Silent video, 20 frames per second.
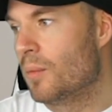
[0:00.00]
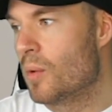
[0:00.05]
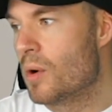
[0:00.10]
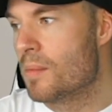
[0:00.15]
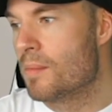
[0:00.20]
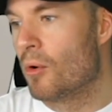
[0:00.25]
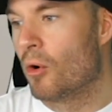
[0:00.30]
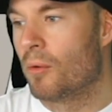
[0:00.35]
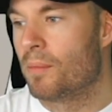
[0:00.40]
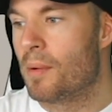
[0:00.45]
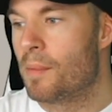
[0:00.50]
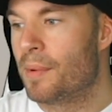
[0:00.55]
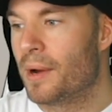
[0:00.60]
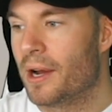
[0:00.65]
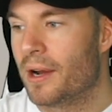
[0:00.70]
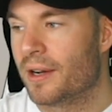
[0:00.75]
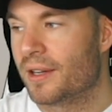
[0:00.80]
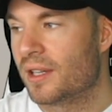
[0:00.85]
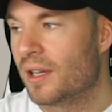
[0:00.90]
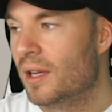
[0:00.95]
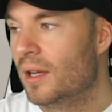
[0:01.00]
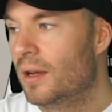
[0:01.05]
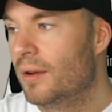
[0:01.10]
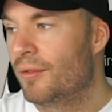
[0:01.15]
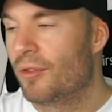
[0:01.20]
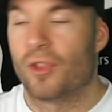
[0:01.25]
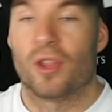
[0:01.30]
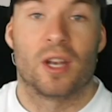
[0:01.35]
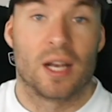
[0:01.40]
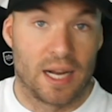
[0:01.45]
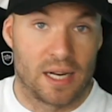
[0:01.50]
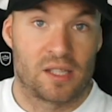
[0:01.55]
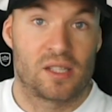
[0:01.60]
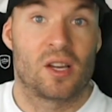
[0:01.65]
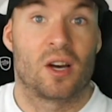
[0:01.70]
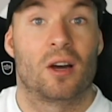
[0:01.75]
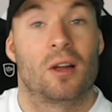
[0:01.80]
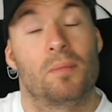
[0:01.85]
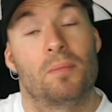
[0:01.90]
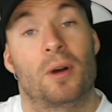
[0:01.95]
and we're more prepared for the
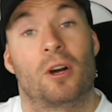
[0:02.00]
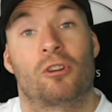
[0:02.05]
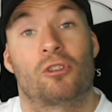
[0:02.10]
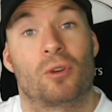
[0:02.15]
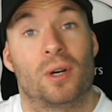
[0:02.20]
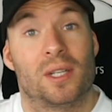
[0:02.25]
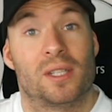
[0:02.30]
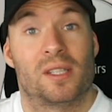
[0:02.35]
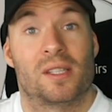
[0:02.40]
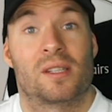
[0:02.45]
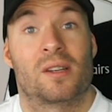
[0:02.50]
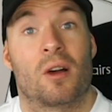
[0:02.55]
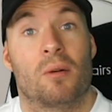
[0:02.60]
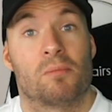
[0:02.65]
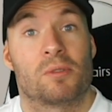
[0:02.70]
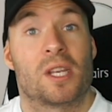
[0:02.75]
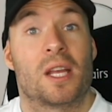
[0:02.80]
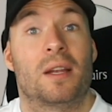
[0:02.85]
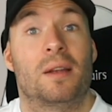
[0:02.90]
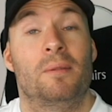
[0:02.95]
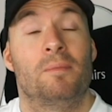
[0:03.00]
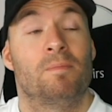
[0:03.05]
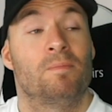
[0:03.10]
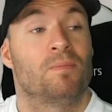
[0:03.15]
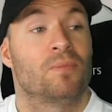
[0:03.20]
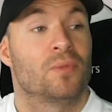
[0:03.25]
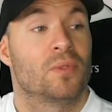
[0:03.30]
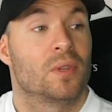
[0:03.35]
next time a crisis comes in,